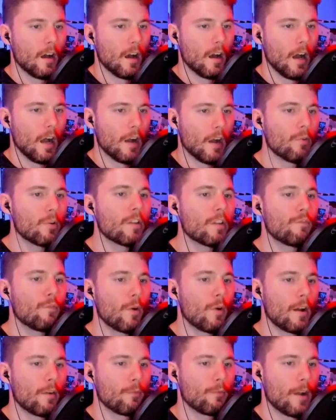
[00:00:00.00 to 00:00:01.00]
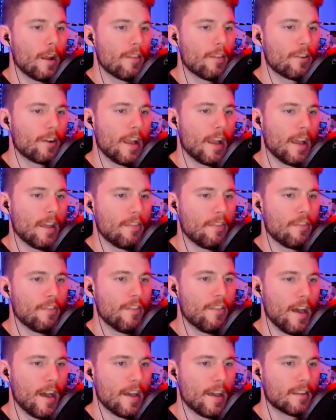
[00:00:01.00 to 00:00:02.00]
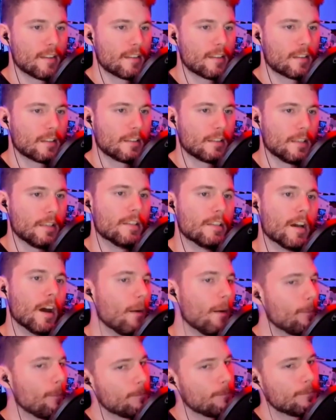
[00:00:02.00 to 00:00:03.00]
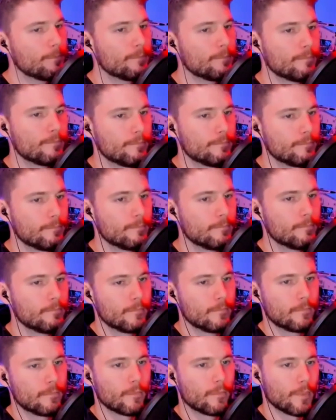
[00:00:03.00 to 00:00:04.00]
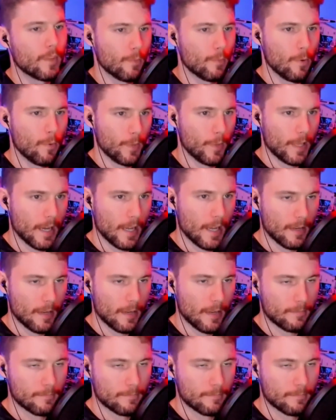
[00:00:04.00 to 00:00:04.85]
I would have rather had that cleaned up than what we got.